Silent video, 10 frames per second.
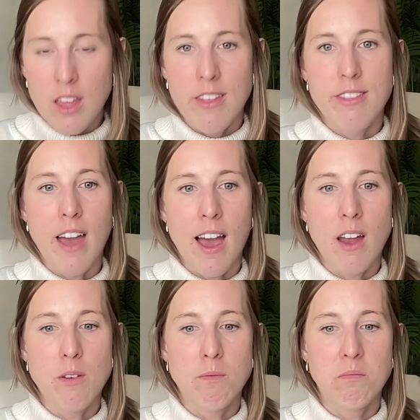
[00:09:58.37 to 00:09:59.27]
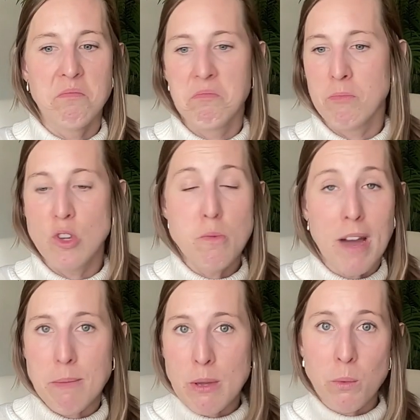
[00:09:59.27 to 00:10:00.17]
that you
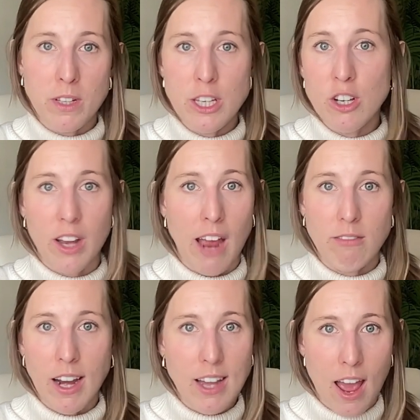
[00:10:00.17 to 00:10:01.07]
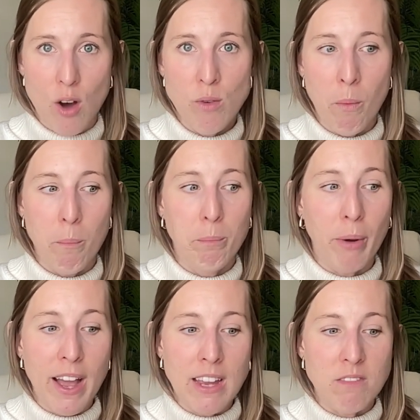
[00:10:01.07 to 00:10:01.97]
might be really good at right now,
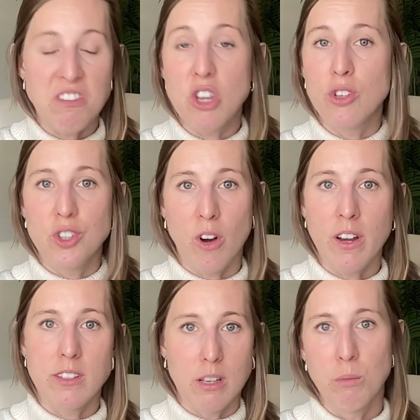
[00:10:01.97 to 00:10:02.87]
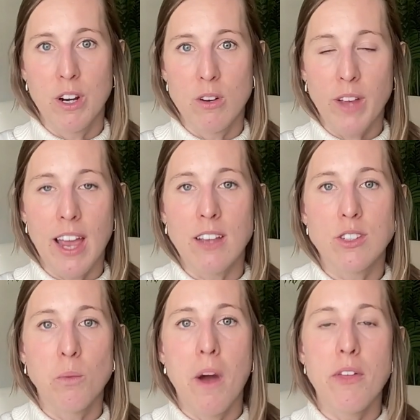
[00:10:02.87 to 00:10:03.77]
but you started somewhere, okay?
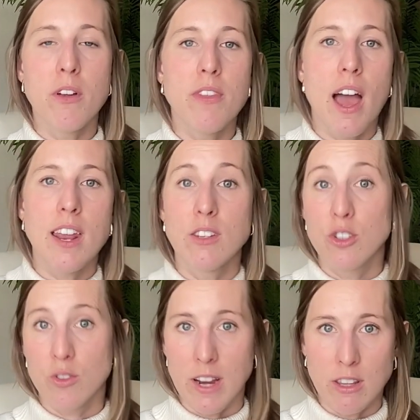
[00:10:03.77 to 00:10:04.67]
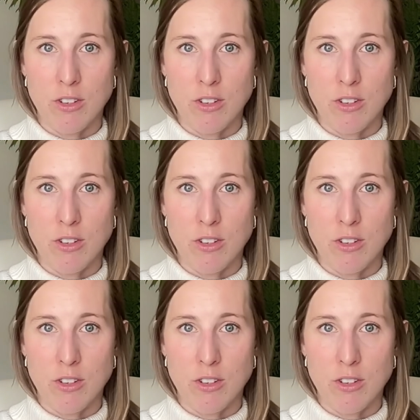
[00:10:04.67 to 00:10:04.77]
So whether that is strength